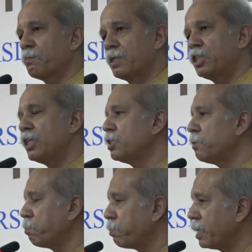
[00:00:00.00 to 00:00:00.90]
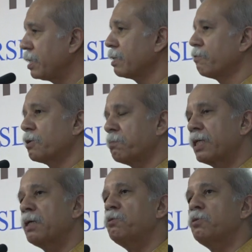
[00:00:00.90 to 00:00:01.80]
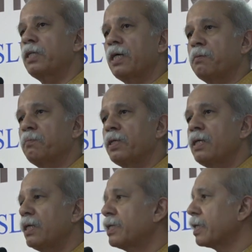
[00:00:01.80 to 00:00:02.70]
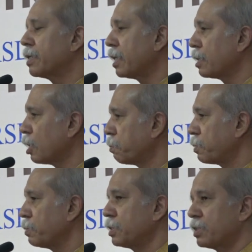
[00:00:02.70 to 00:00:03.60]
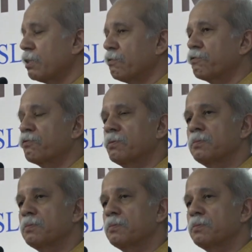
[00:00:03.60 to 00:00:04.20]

the changing period from time to time, it can adapt to itself.